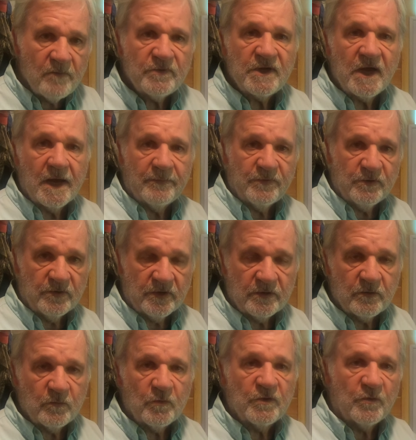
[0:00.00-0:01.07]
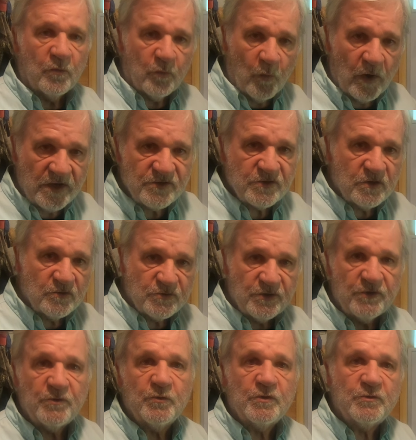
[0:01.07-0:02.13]
type unit where the waste goes
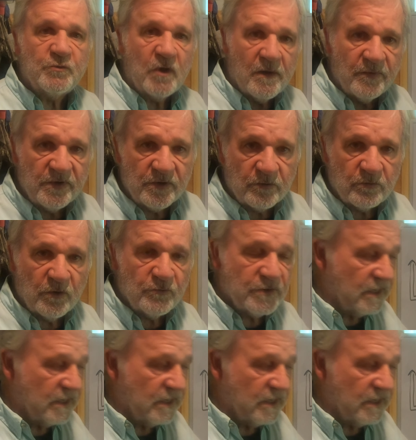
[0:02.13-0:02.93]
into a drum and you rotate